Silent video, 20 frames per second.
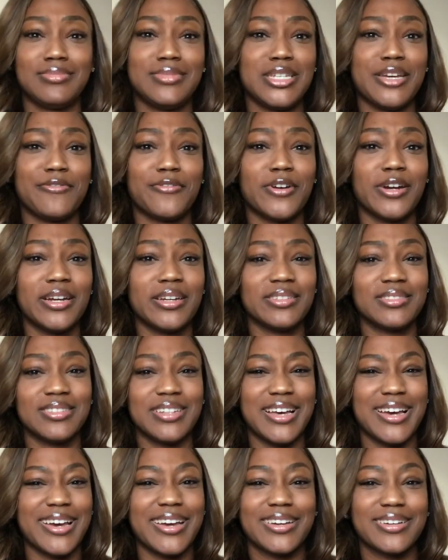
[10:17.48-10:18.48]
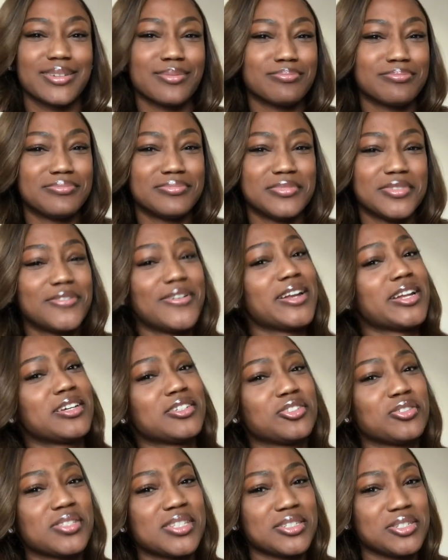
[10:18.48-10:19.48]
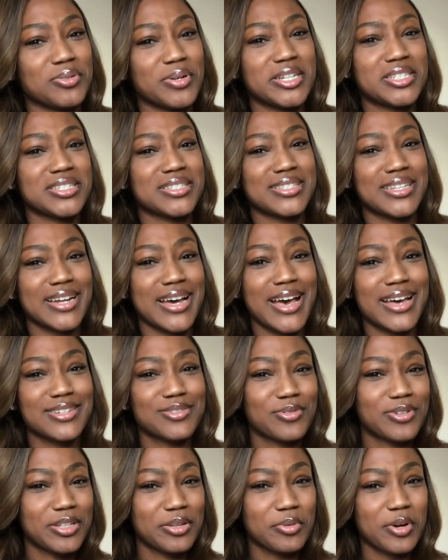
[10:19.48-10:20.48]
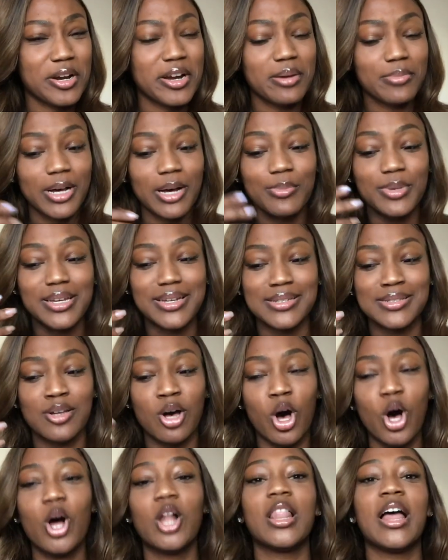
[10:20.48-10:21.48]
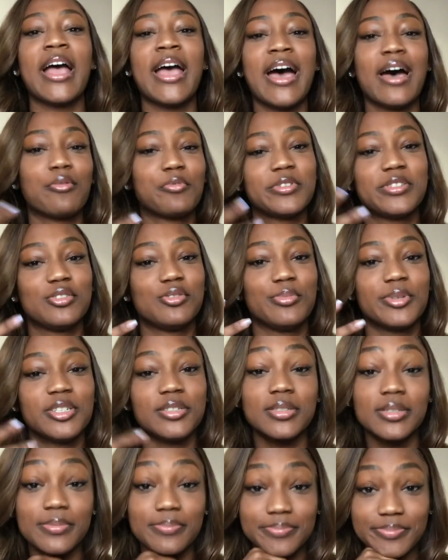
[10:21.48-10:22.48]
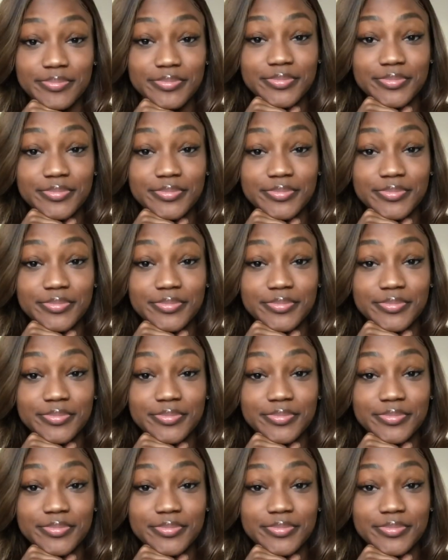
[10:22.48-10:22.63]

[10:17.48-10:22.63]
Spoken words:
different like financial situations that I had to really worry about because all I had was two bills.